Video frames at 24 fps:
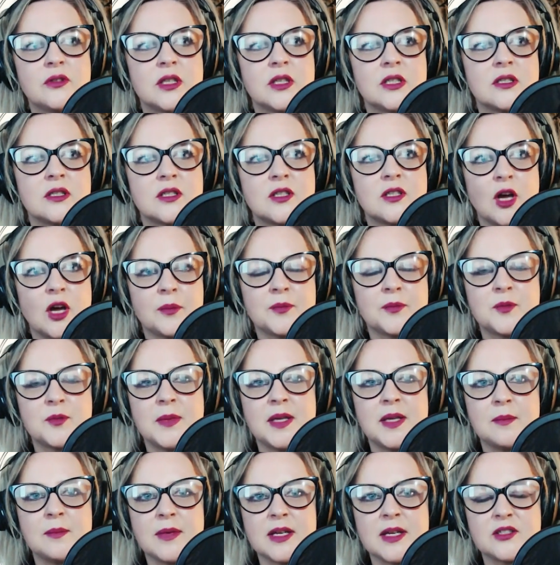that stopped
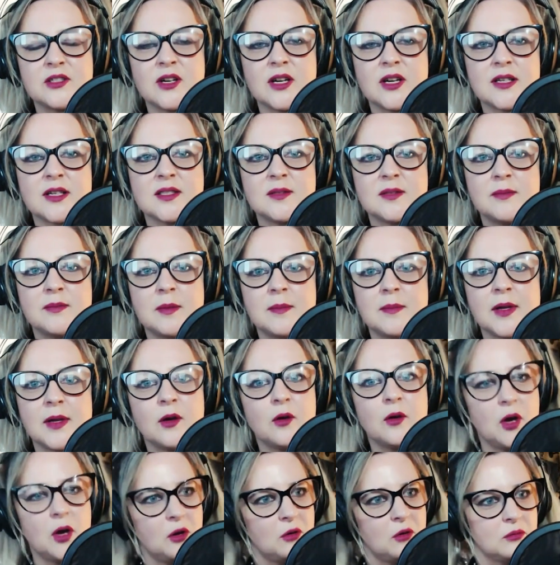me in my tracks and made me
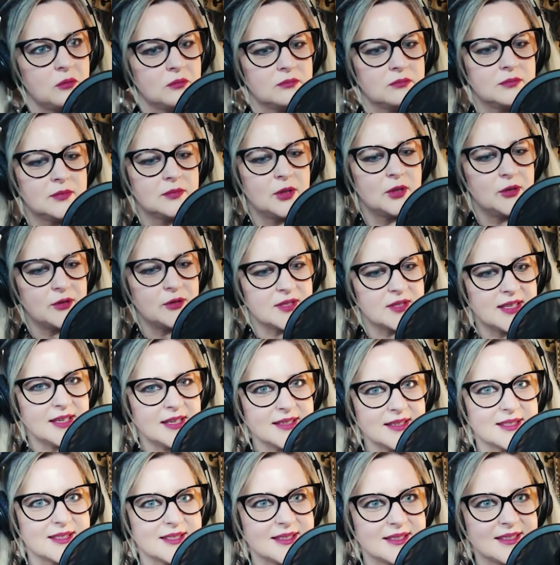go, oh, who's
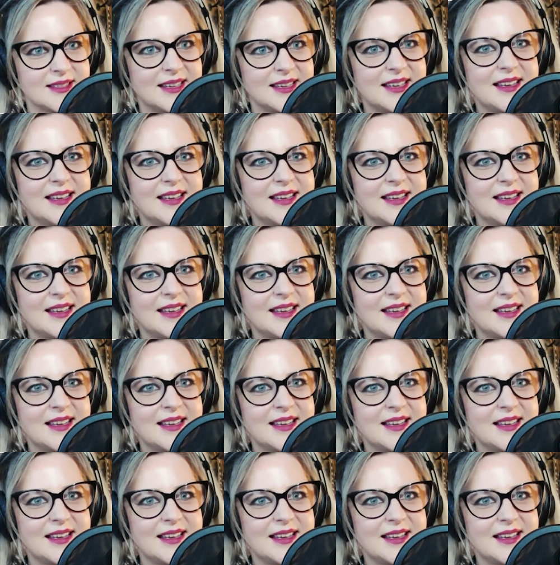this?